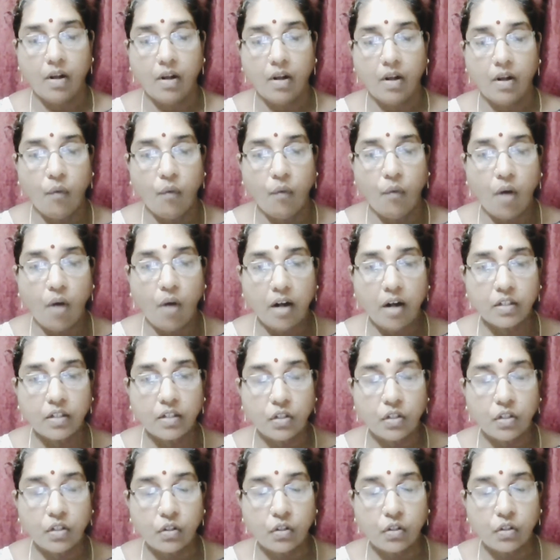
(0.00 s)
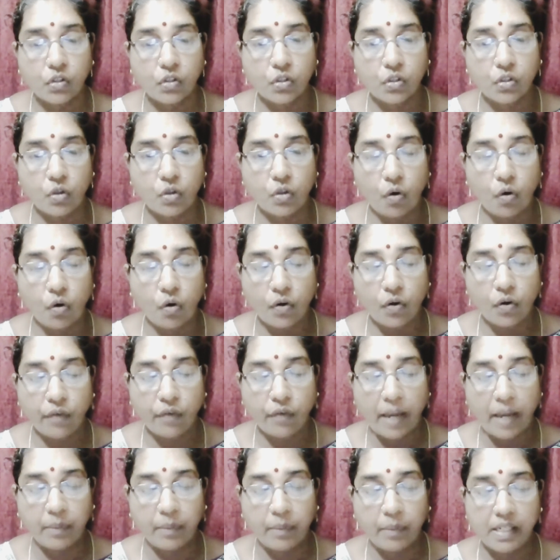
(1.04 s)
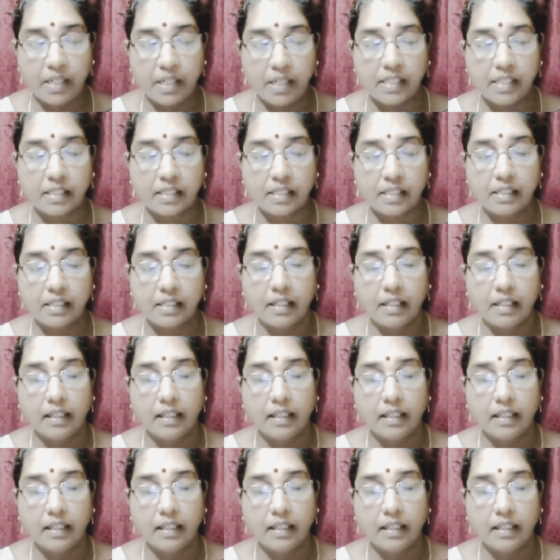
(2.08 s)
what store of happiness